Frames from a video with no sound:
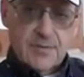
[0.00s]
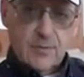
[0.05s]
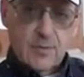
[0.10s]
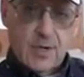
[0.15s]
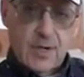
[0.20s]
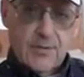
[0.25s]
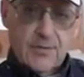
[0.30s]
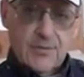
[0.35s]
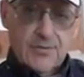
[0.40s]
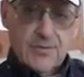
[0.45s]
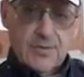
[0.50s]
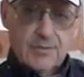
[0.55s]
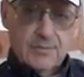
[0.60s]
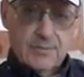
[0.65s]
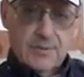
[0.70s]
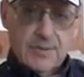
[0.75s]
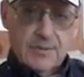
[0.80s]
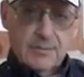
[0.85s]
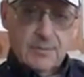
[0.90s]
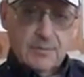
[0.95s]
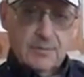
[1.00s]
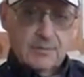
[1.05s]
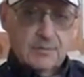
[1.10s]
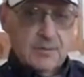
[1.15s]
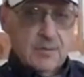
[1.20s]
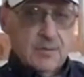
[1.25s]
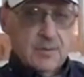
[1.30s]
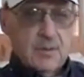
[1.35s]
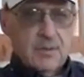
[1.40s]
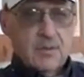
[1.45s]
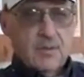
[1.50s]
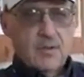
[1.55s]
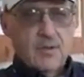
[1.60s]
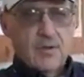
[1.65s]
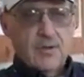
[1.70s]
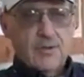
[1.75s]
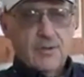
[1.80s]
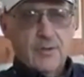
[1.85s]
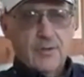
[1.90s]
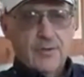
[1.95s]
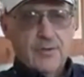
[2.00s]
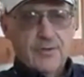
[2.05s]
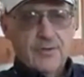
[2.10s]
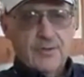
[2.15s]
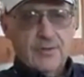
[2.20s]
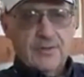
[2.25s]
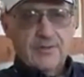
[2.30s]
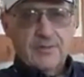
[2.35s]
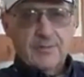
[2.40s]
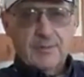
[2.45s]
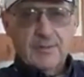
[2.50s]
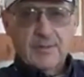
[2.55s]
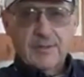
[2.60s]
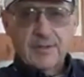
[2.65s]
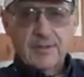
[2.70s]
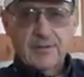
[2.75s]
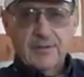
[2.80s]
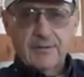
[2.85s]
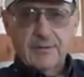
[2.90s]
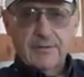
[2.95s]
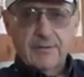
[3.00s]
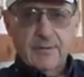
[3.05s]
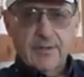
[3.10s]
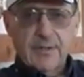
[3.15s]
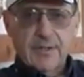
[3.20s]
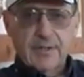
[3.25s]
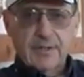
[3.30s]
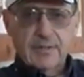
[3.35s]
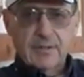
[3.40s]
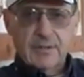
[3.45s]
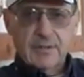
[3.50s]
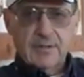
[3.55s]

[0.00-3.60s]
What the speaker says: is why there's some people on earth that live to be 120,